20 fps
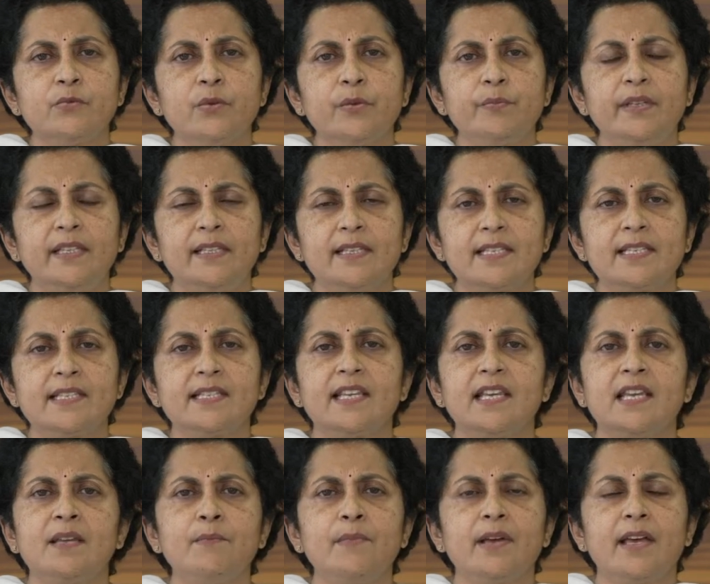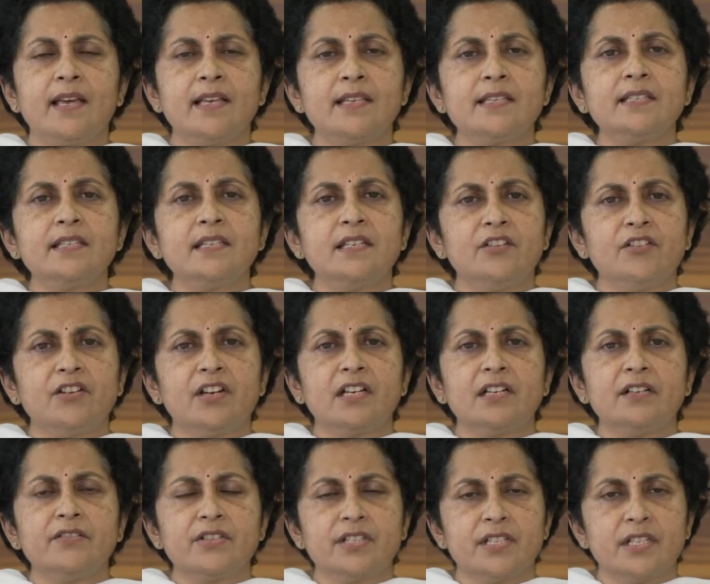would be the same as the
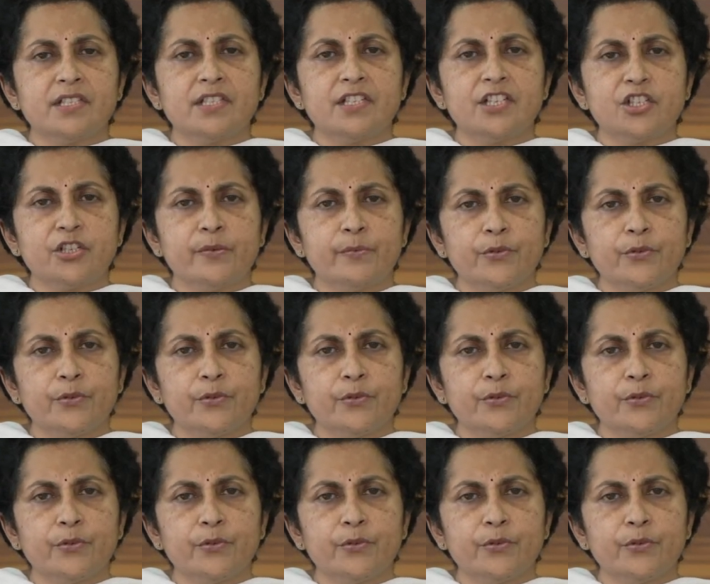neonatal resuscitation